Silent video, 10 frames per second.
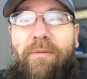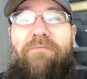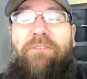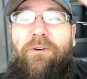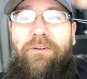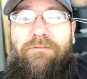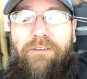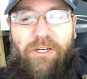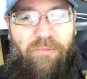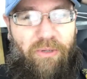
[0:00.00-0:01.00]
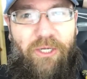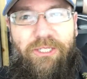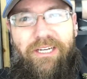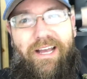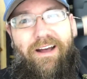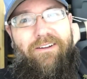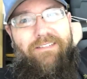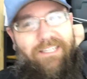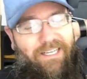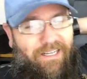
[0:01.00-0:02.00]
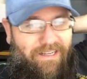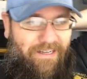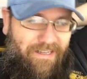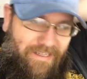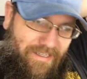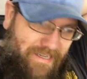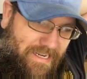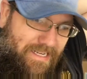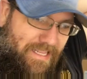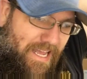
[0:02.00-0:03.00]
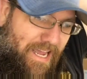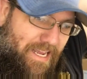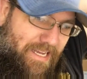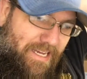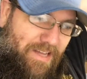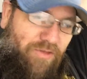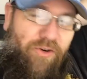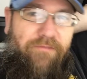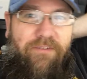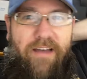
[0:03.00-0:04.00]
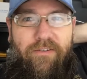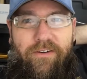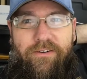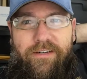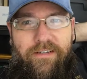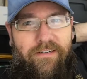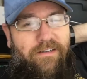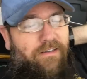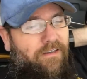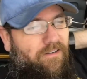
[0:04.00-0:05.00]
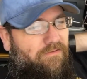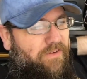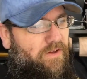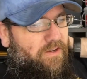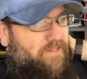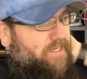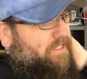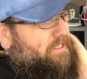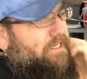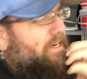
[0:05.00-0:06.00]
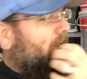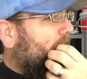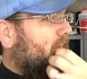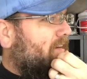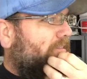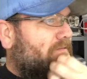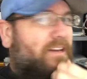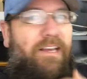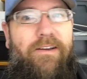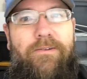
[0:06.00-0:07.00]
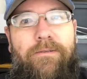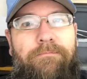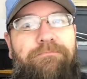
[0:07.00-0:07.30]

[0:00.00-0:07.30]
on my phone to finish purging out. It had like 3,500 photos I deleted out of there and videos.